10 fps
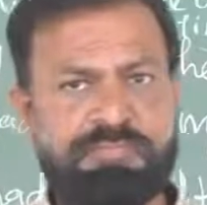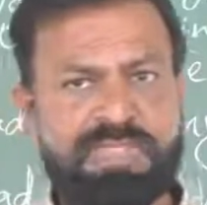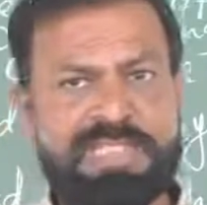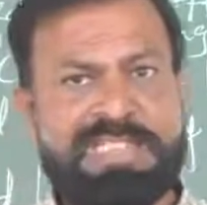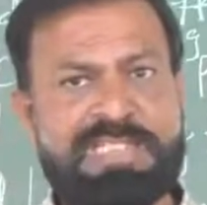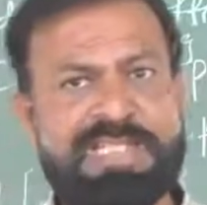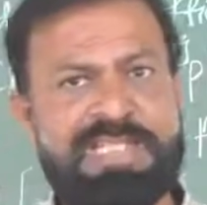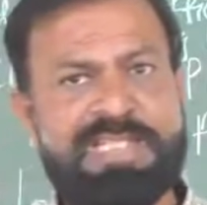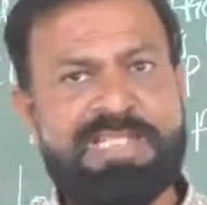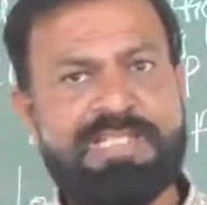study
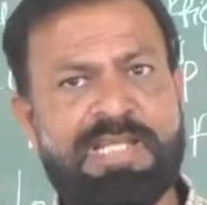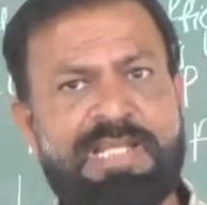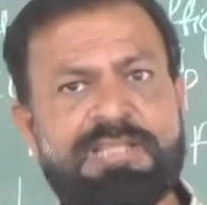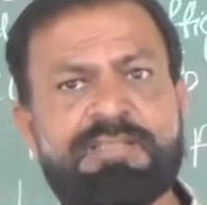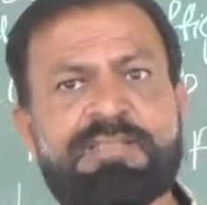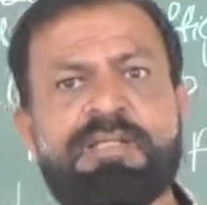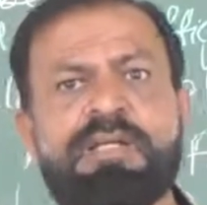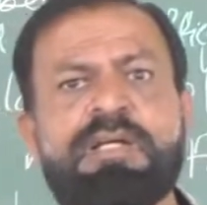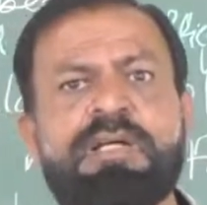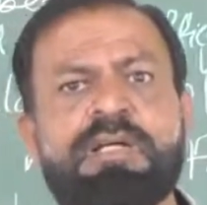it at the
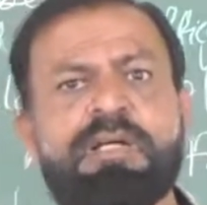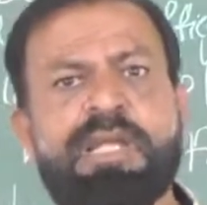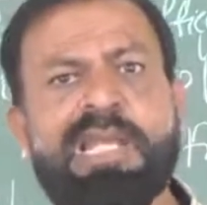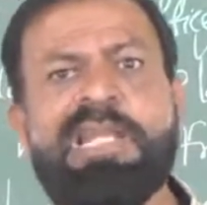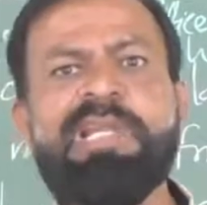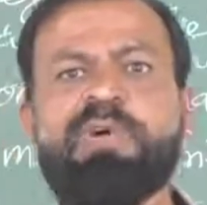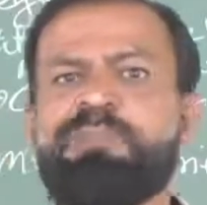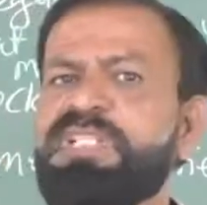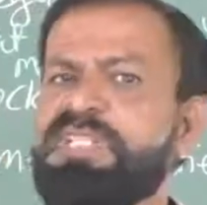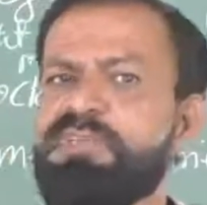end
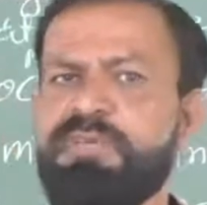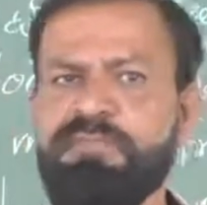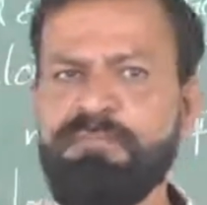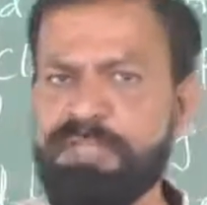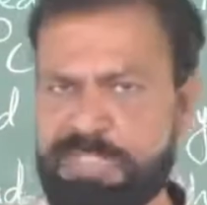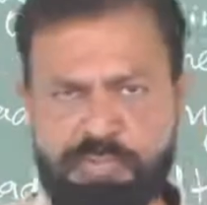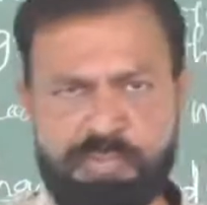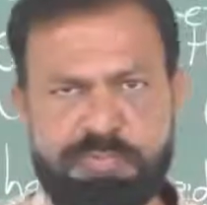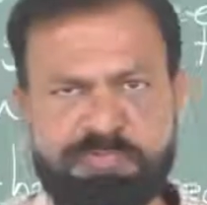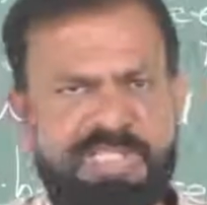of this
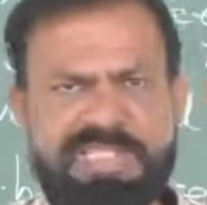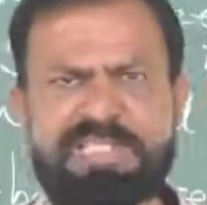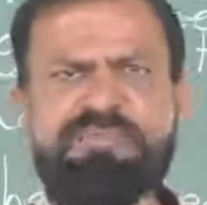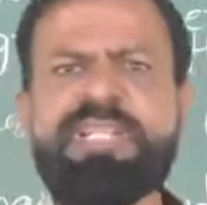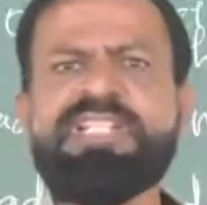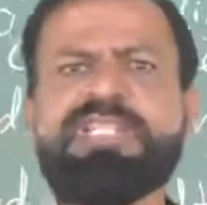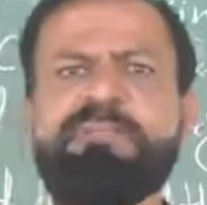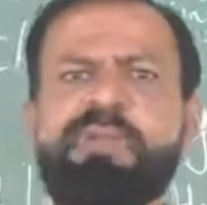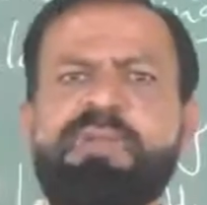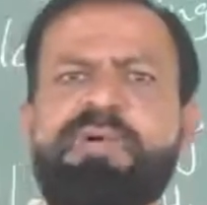video. It is very
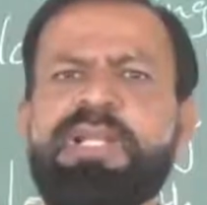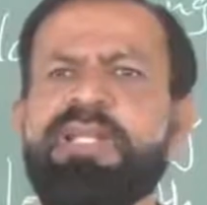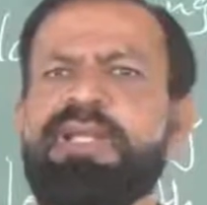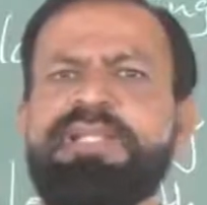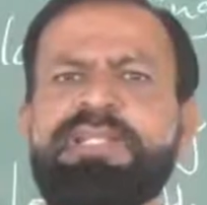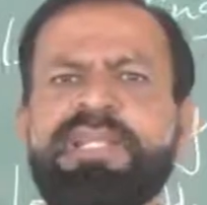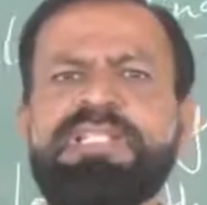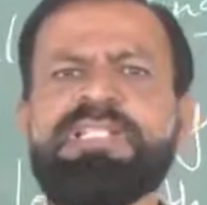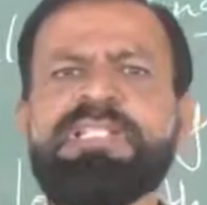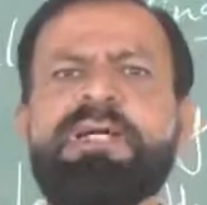simple one.
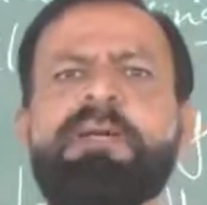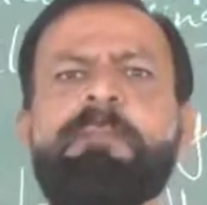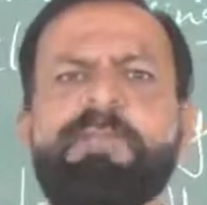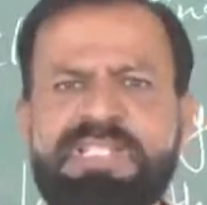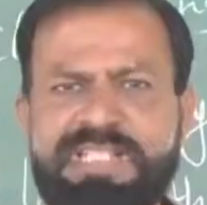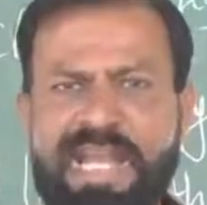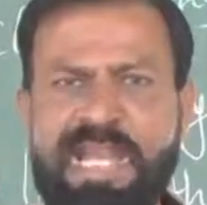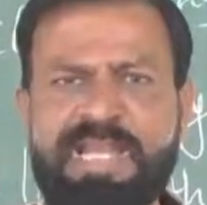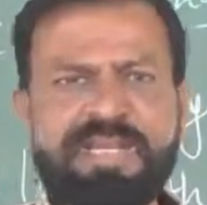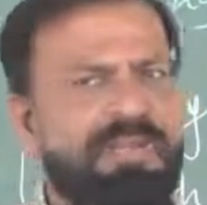Yes plus
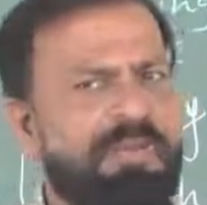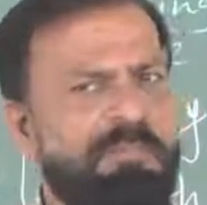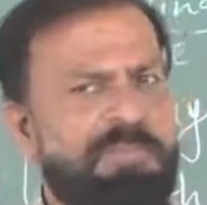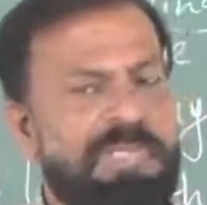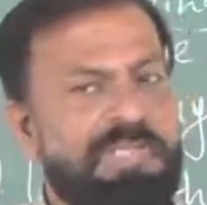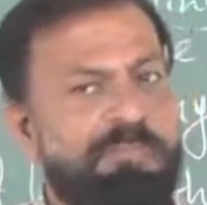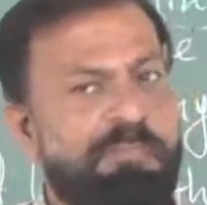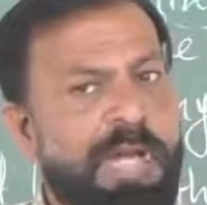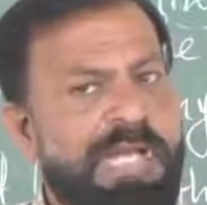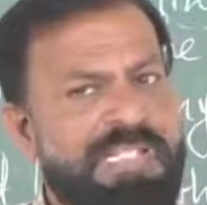had plus
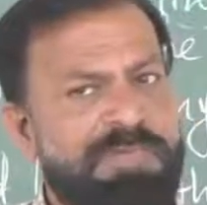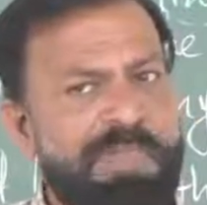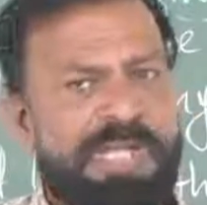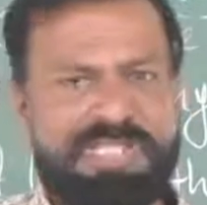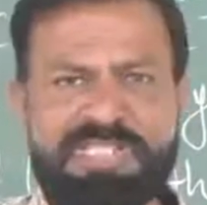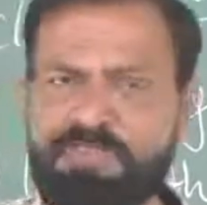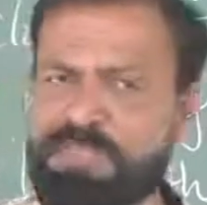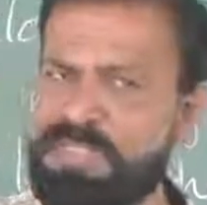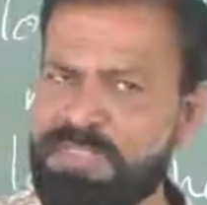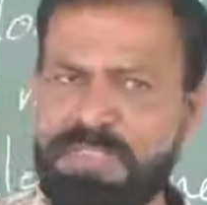past
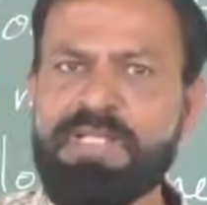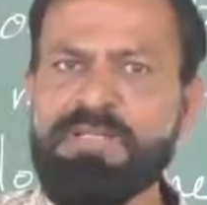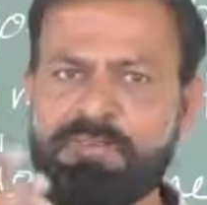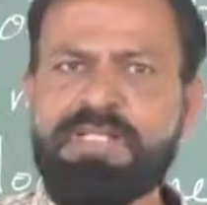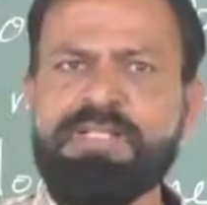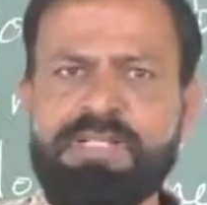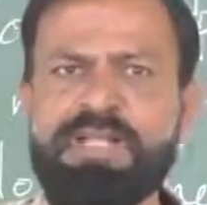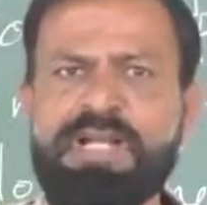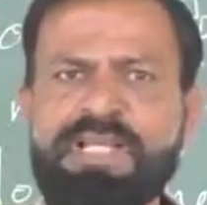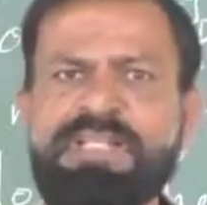participle. But
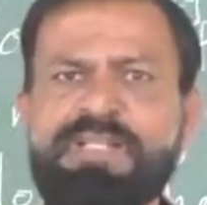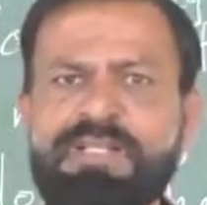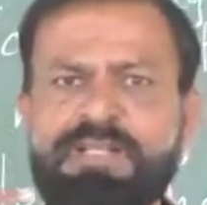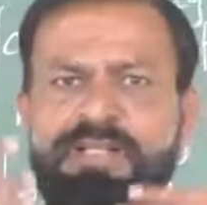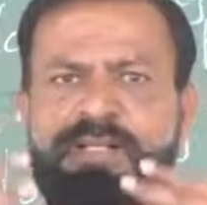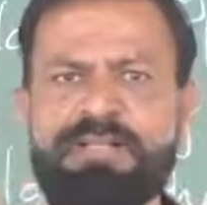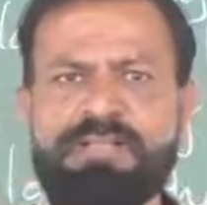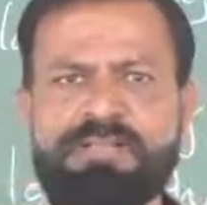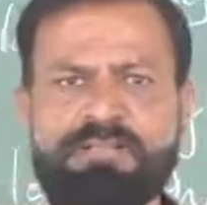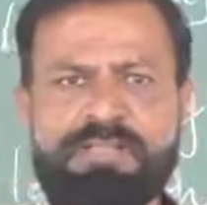
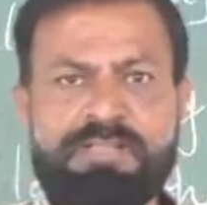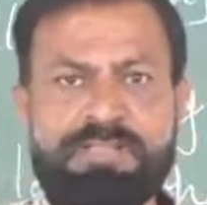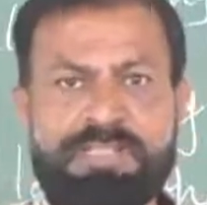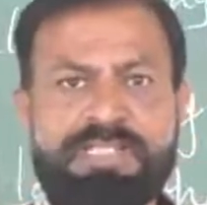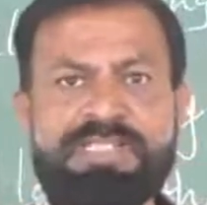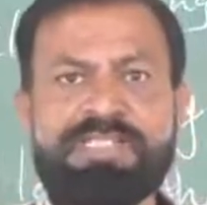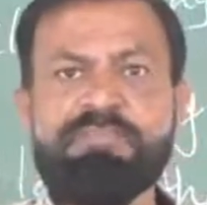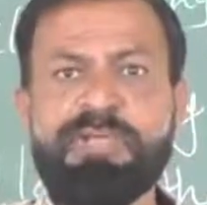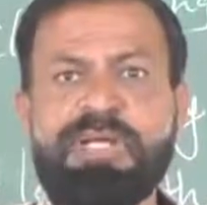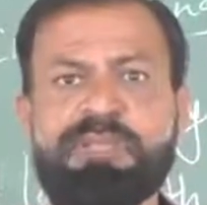I'll write
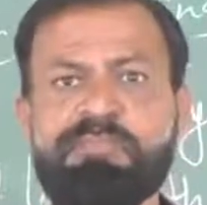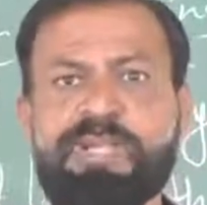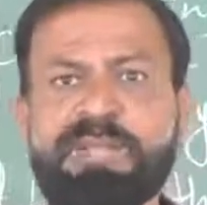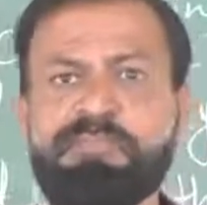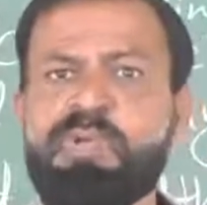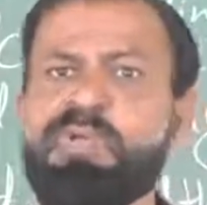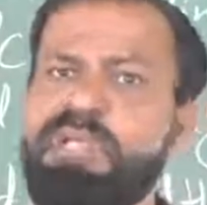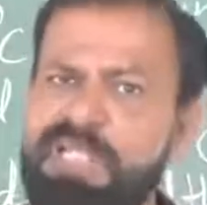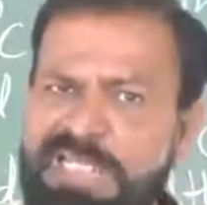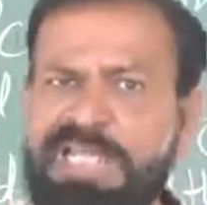it on
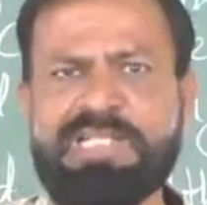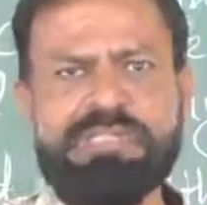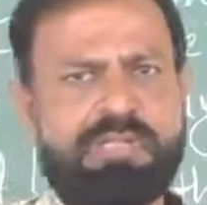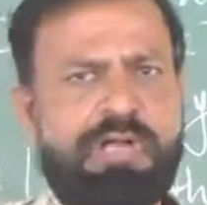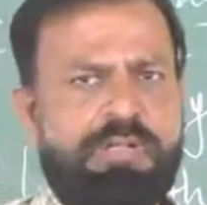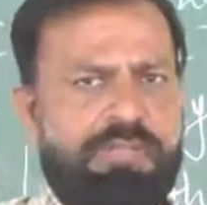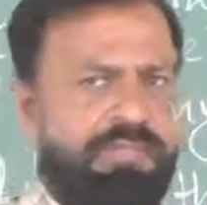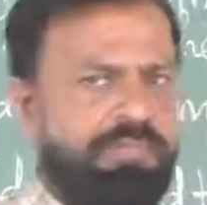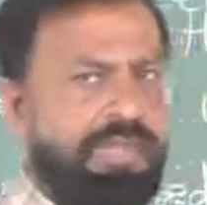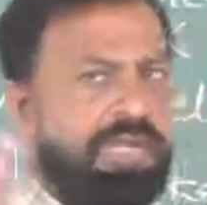blackboard later
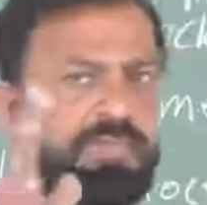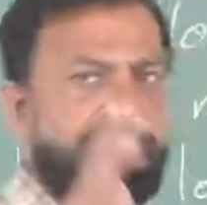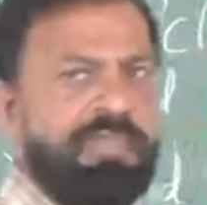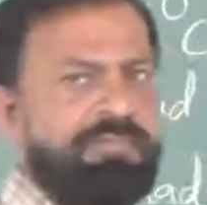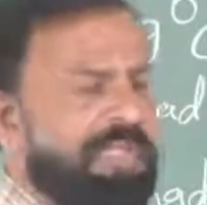on. You have to remember